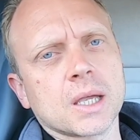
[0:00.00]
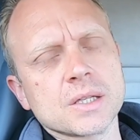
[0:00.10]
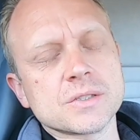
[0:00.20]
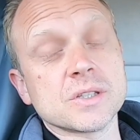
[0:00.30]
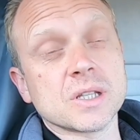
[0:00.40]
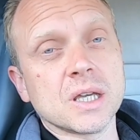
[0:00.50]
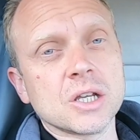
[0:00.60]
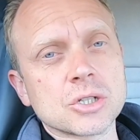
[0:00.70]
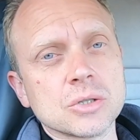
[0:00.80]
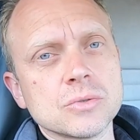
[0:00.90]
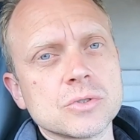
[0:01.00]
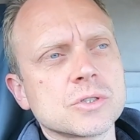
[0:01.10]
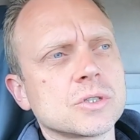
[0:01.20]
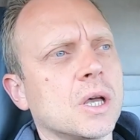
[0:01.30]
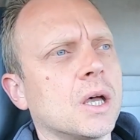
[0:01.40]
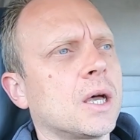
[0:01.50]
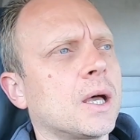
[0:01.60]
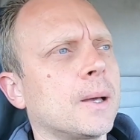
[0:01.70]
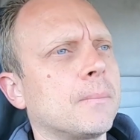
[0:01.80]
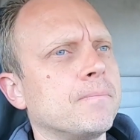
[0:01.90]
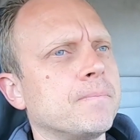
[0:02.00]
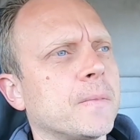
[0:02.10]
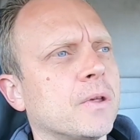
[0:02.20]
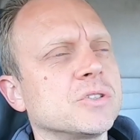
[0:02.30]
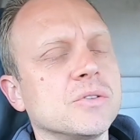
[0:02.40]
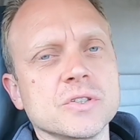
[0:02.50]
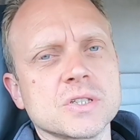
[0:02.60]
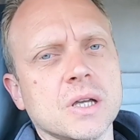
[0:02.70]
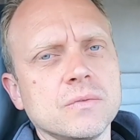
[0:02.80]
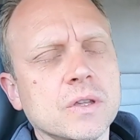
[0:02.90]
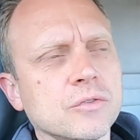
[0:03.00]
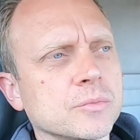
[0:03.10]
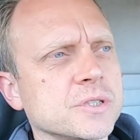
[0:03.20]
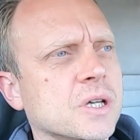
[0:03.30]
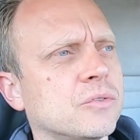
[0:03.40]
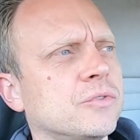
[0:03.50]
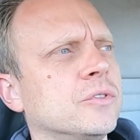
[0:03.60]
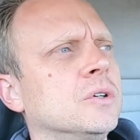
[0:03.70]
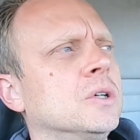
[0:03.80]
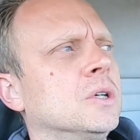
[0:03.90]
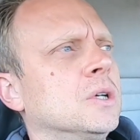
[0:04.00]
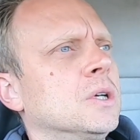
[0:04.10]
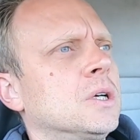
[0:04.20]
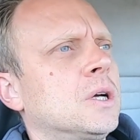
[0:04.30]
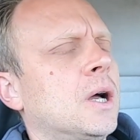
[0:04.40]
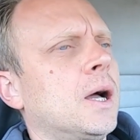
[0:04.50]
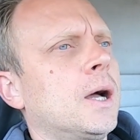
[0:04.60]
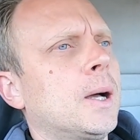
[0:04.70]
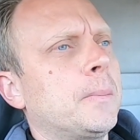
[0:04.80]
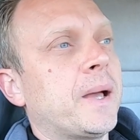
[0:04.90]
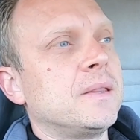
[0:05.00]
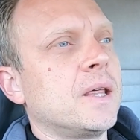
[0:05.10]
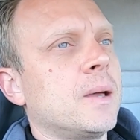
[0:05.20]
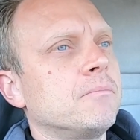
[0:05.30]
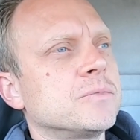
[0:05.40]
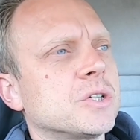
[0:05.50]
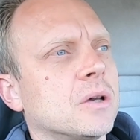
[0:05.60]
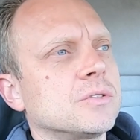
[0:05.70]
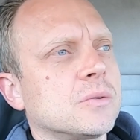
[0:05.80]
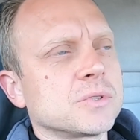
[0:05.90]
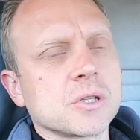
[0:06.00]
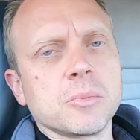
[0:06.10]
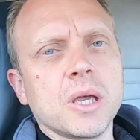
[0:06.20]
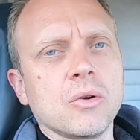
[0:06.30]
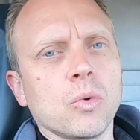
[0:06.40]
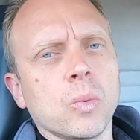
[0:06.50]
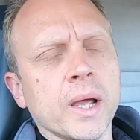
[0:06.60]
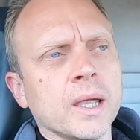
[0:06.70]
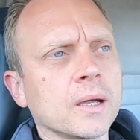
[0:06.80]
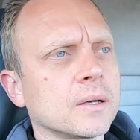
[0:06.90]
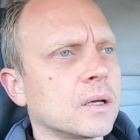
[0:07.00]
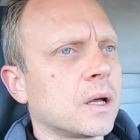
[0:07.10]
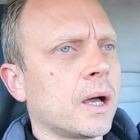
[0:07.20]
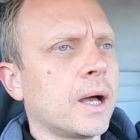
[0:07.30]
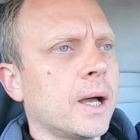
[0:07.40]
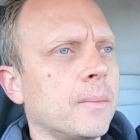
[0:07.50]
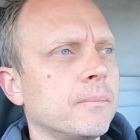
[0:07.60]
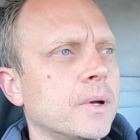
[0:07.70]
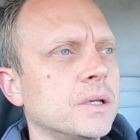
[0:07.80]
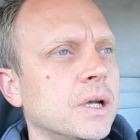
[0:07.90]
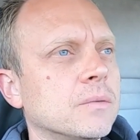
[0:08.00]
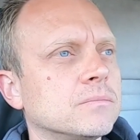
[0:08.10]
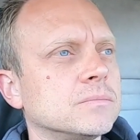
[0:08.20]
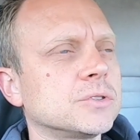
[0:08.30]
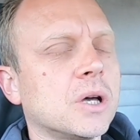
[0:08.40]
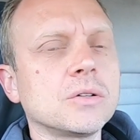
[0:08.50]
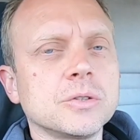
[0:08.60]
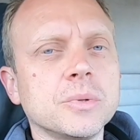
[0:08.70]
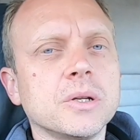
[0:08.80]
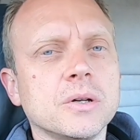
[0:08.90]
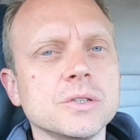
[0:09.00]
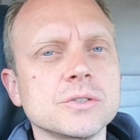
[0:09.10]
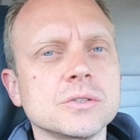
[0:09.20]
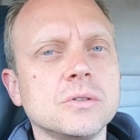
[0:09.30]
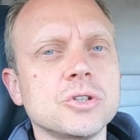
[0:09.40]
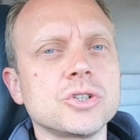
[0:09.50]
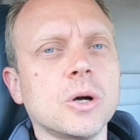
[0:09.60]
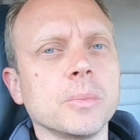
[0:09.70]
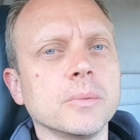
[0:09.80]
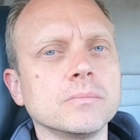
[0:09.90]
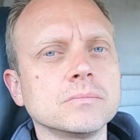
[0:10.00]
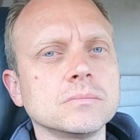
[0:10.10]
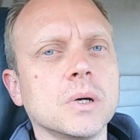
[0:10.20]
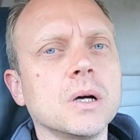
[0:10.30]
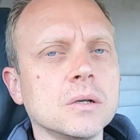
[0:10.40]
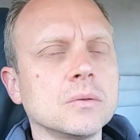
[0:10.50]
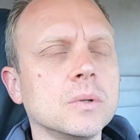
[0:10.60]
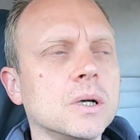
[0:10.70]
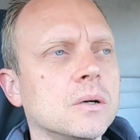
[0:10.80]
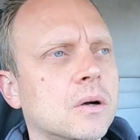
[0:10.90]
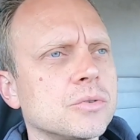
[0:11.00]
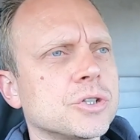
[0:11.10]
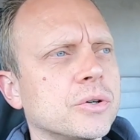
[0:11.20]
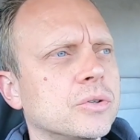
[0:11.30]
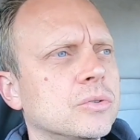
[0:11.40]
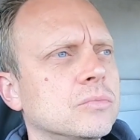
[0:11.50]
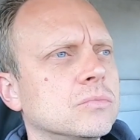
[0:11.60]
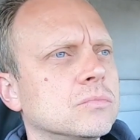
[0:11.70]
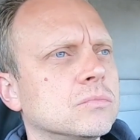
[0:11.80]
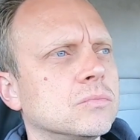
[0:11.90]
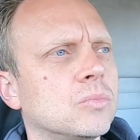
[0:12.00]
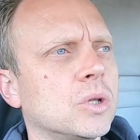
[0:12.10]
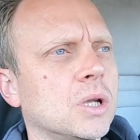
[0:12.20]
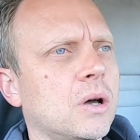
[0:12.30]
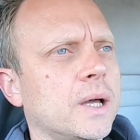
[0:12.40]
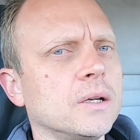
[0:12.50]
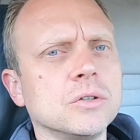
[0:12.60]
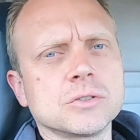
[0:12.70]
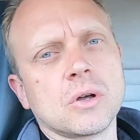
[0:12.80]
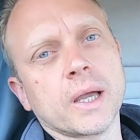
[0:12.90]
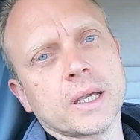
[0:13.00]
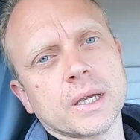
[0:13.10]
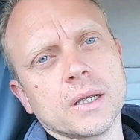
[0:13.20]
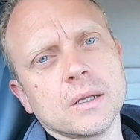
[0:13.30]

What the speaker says: case there's any issues, obviously for safety for myself and them. So someone's going to be here all week, and yeah, so it should be a nice job. I'll show you what the lighting looks like